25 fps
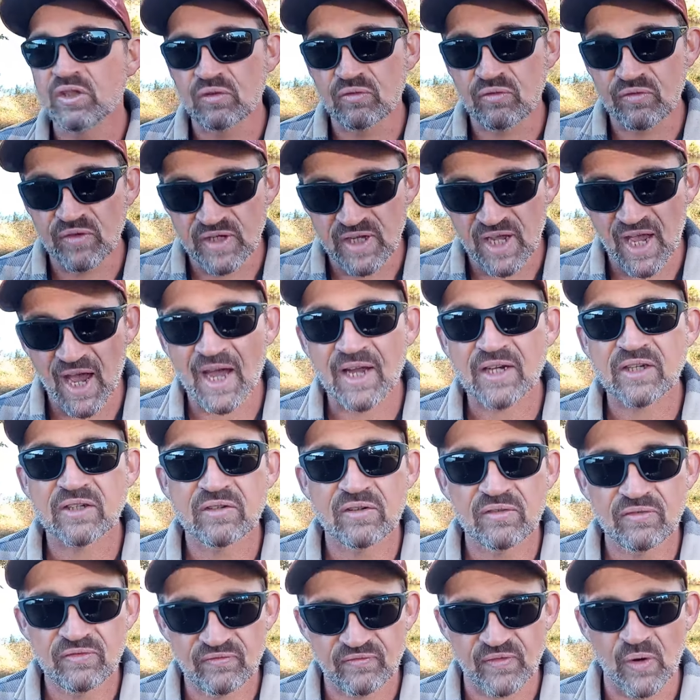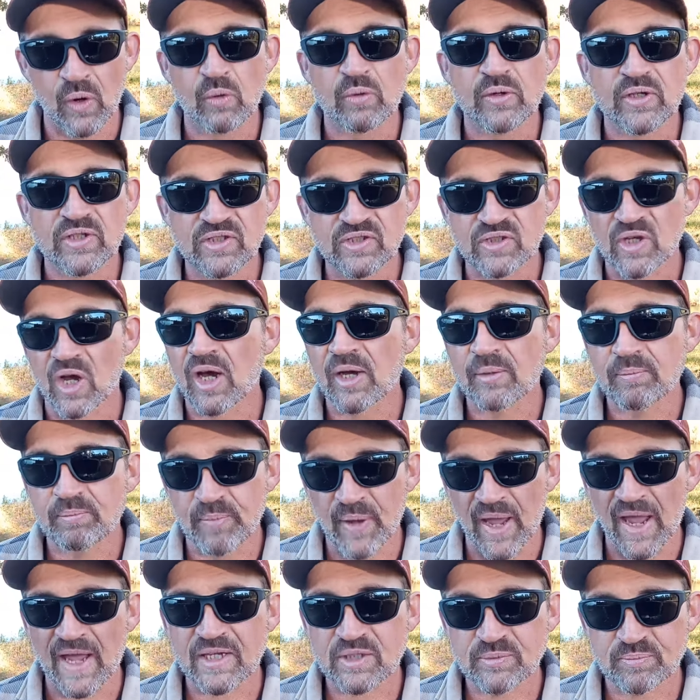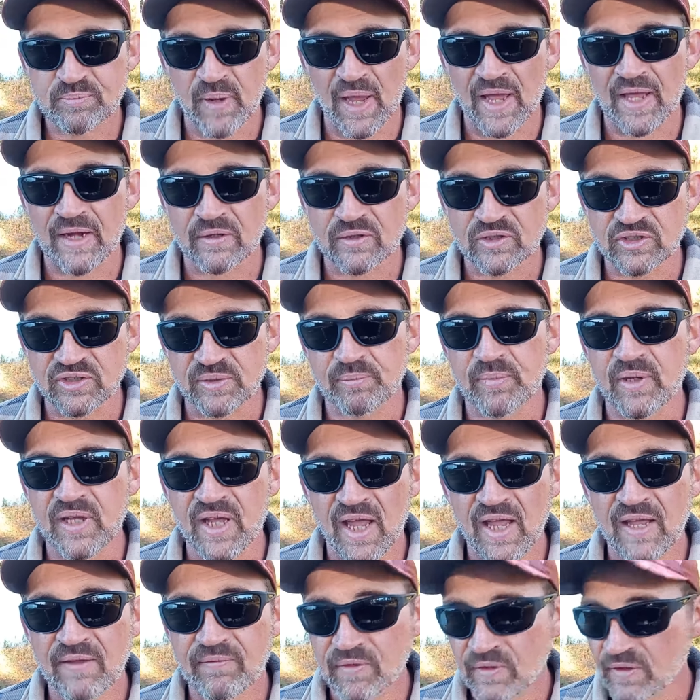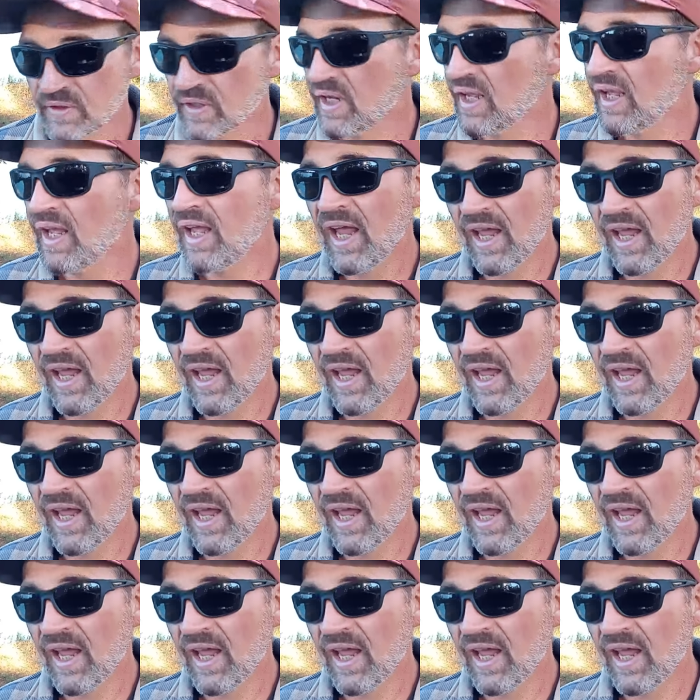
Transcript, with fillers: you've got to focus on bass patterns and behavior.